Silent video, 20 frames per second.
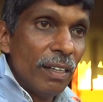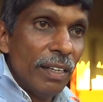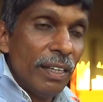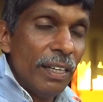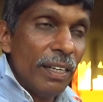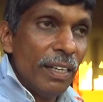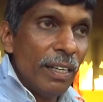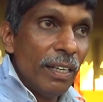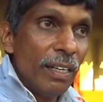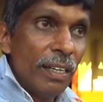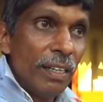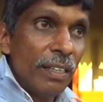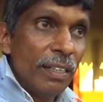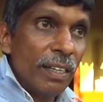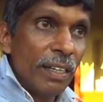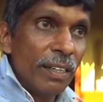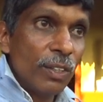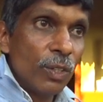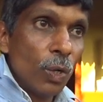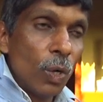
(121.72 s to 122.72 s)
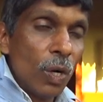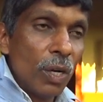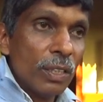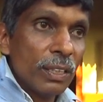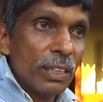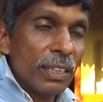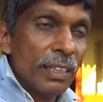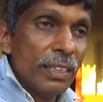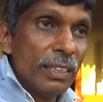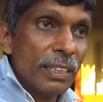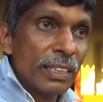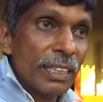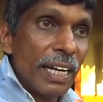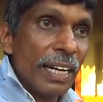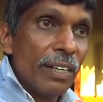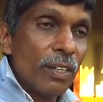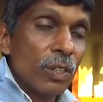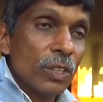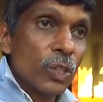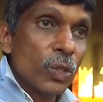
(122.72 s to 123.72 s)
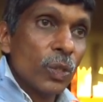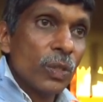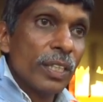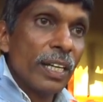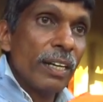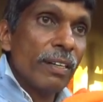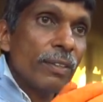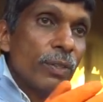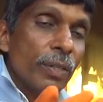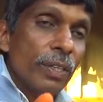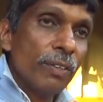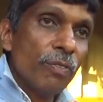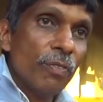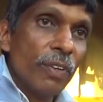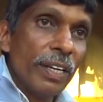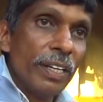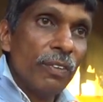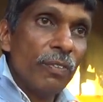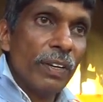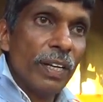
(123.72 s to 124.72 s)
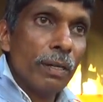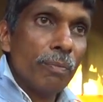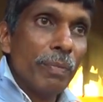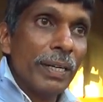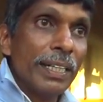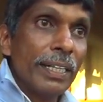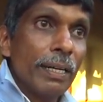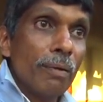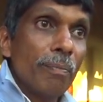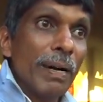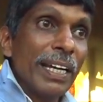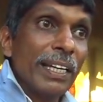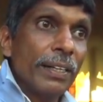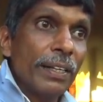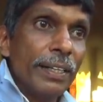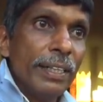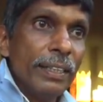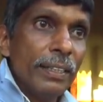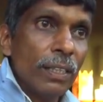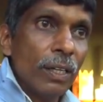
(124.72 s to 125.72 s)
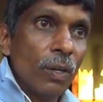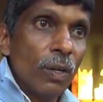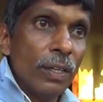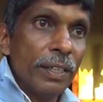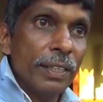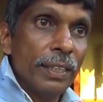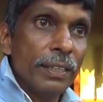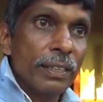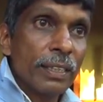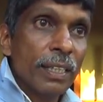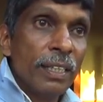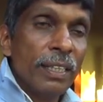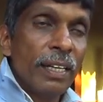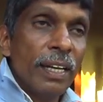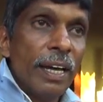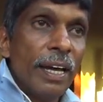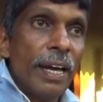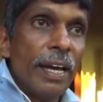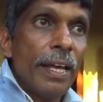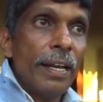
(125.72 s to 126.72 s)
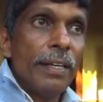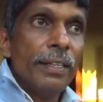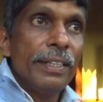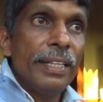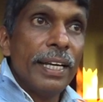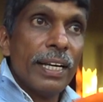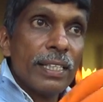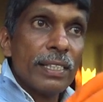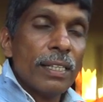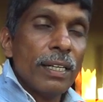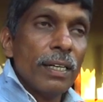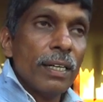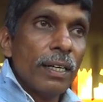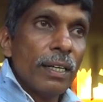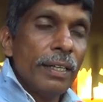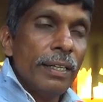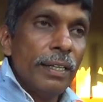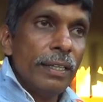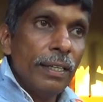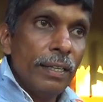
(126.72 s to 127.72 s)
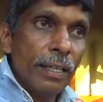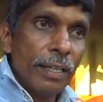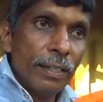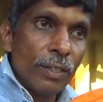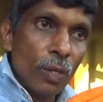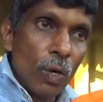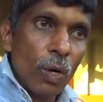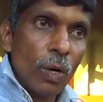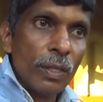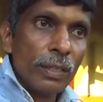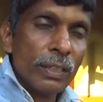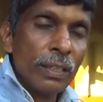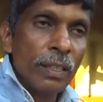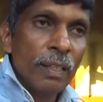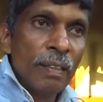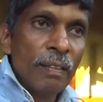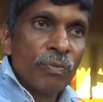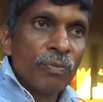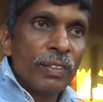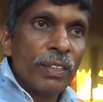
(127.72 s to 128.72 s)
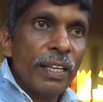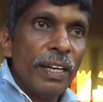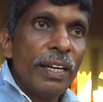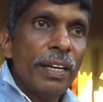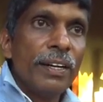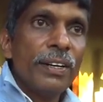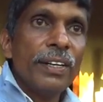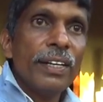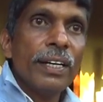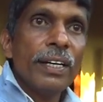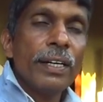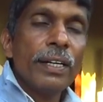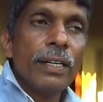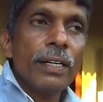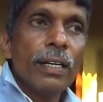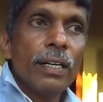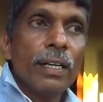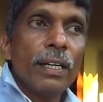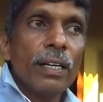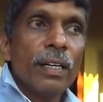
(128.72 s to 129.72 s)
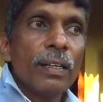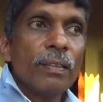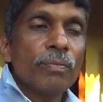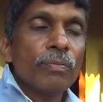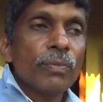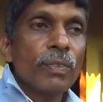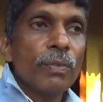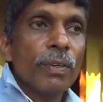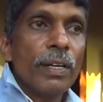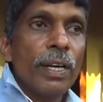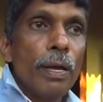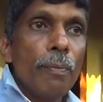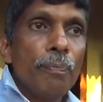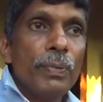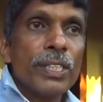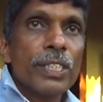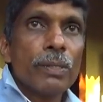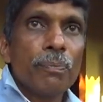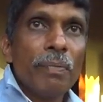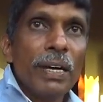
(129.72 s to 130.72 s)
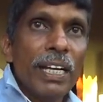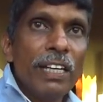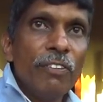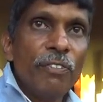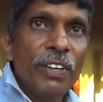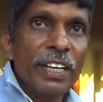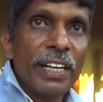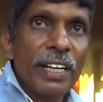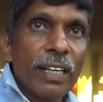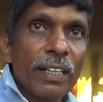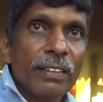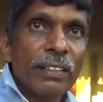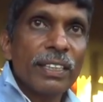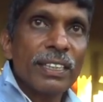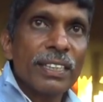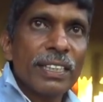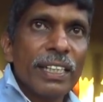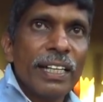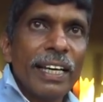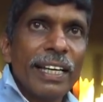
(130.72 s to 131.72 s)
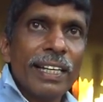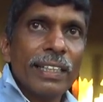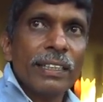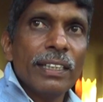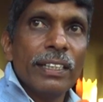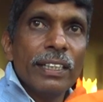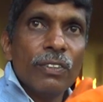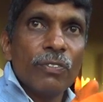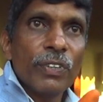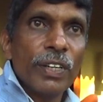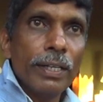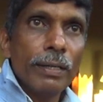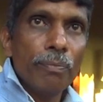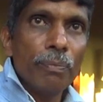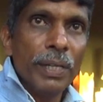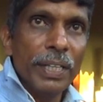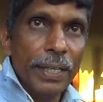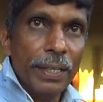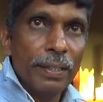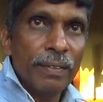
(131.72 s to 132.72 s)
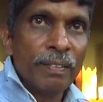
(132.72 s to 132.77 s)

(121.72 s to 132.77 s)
in the northern side also they are doing very well, but they are migrating the colonies. And they are, in the north, they rear Apis mellifera. It's another different breed.